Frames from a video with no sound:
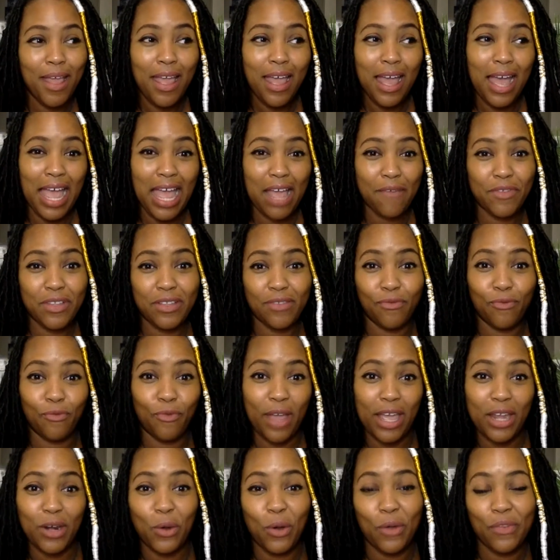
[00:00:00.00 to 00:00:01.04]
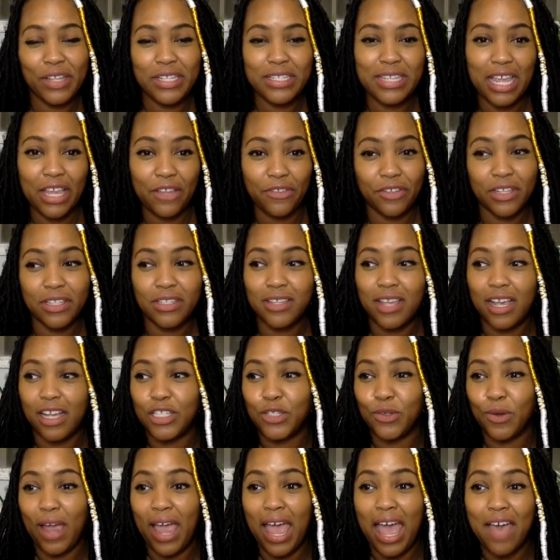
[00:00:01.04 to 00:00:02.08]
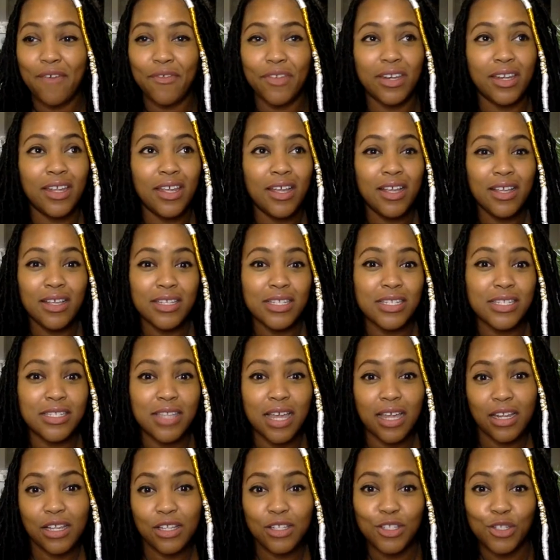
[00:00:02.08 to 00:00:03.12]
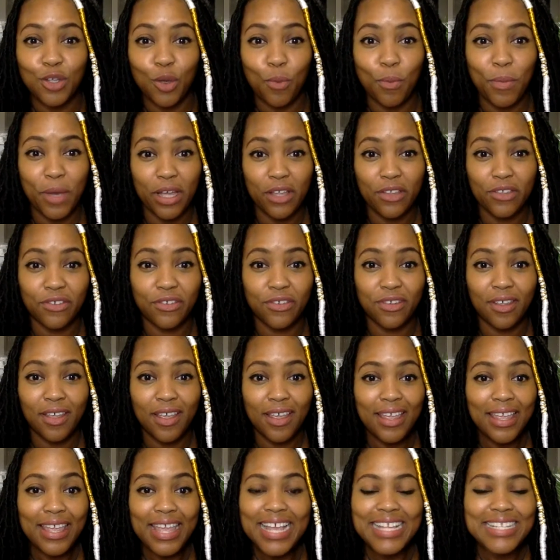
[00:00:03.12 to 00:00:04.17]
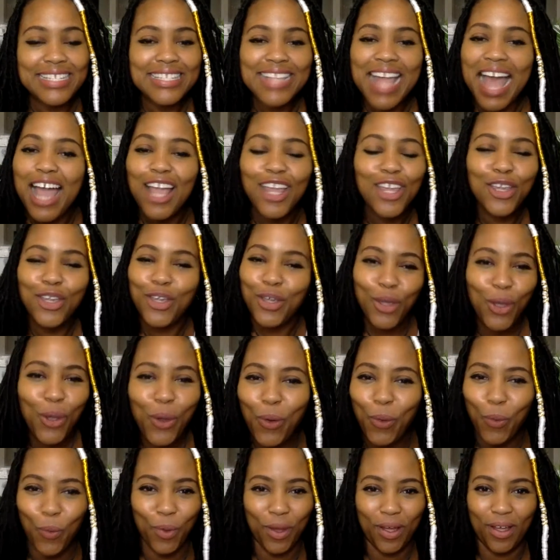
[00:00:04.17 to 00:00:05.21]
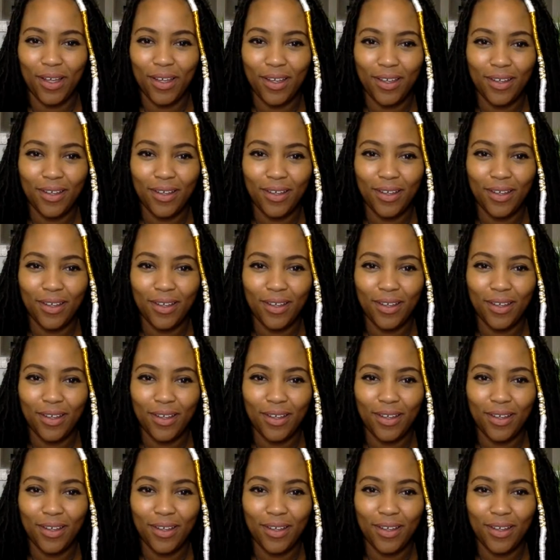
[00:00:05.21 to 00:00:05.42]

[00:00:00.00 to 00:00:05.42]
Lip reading: haven't read all these ancient texts or I haven't studied so much. It's not you.